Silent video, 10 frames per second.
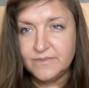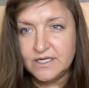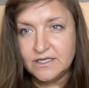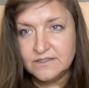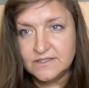
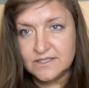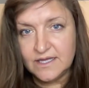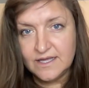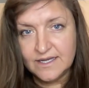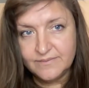minutes. I
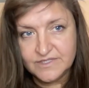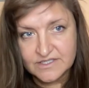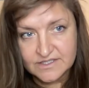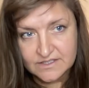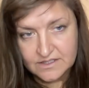think I'm
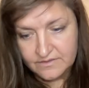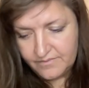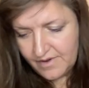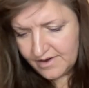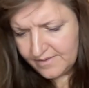just gonna,
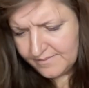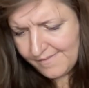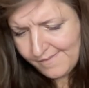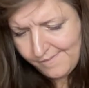I'm